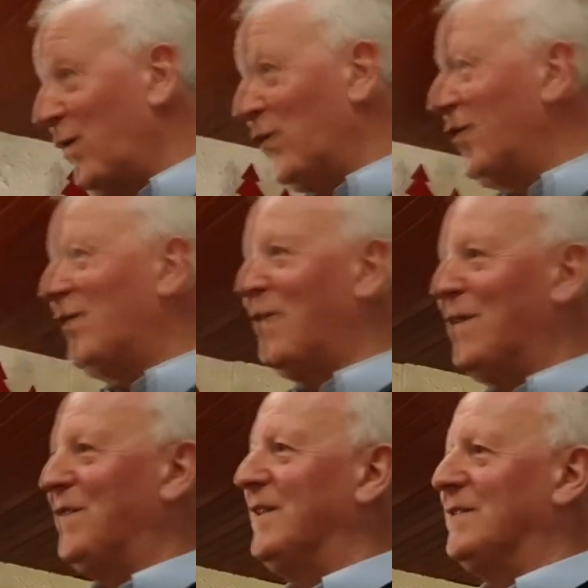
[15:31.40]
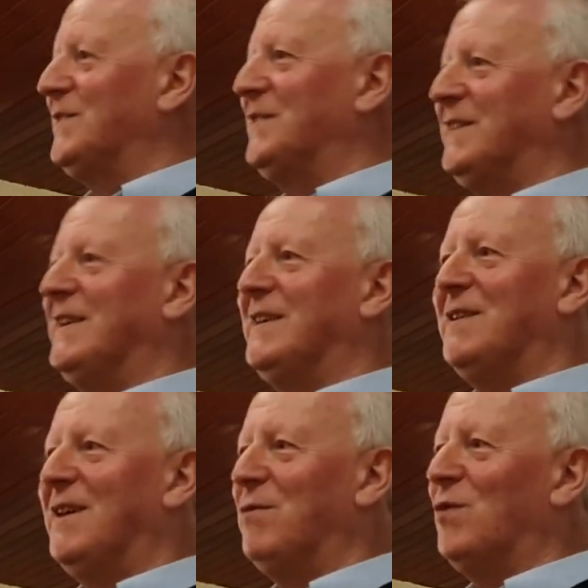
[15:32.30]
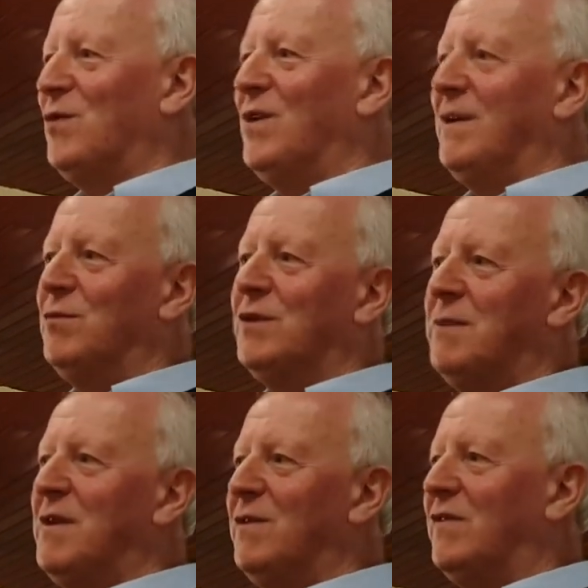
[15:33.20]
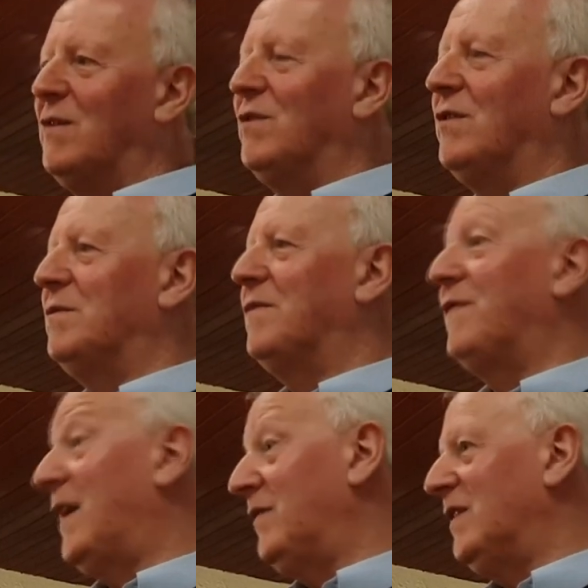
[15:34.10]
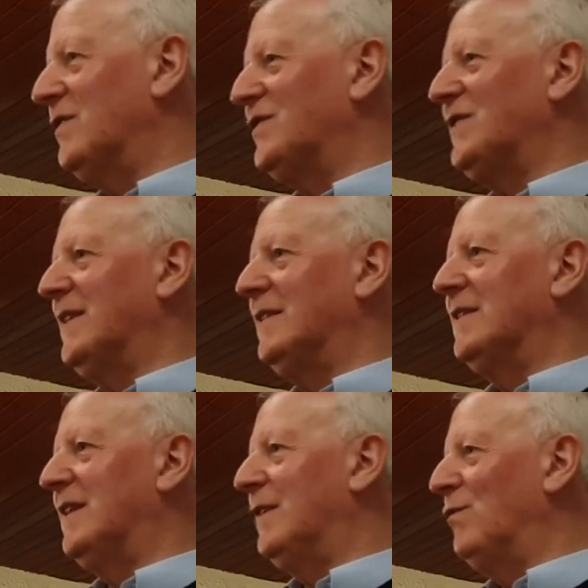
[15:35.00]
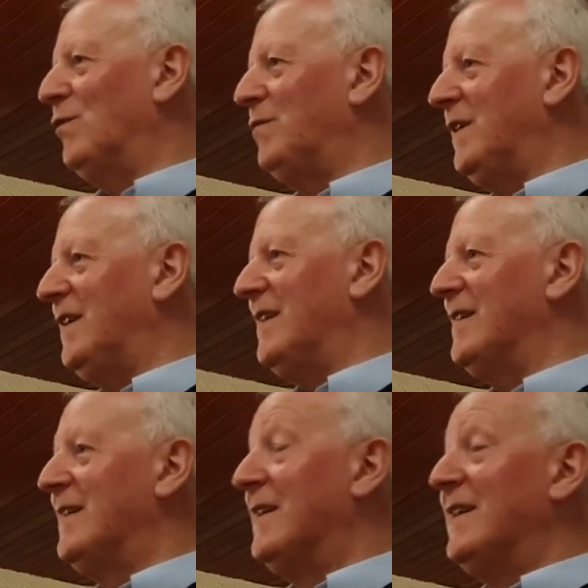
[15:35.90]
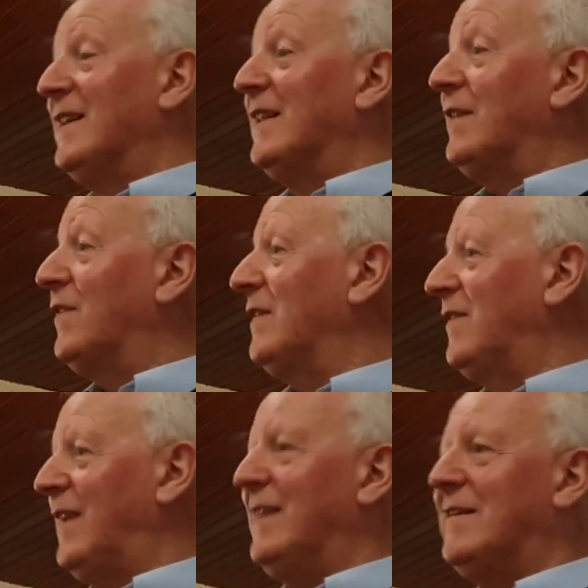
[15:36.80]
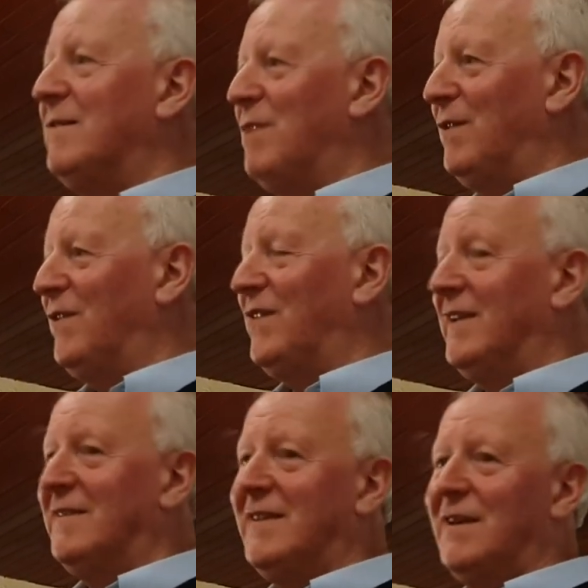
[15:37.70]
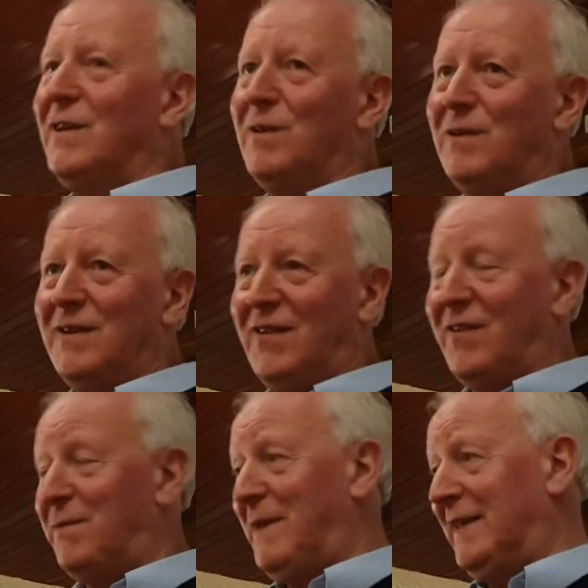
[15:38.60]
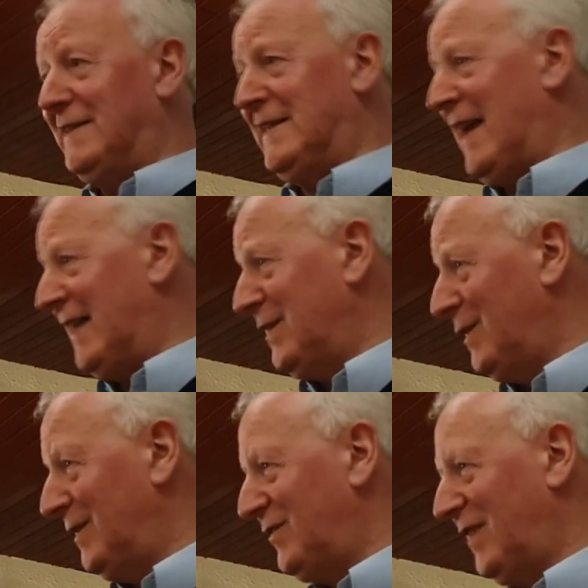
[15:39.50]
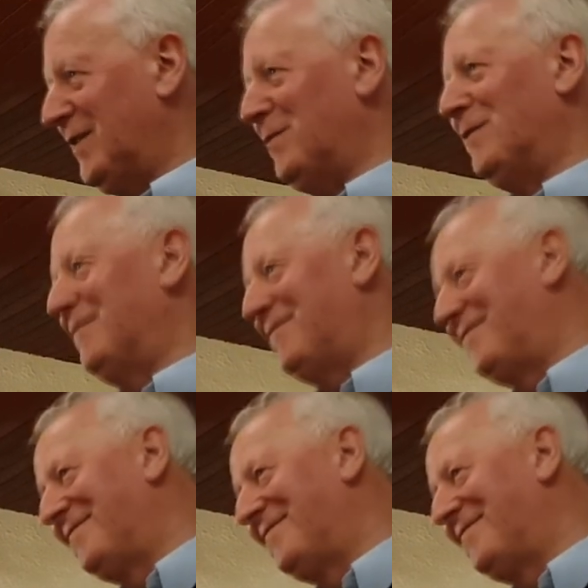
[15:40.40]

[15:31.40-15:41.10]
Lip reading: go to 12 years. It will come out somewhere about 5 years, and it will be. Listen, it's 18 months, and I tell you, it's spectacularly drinkable.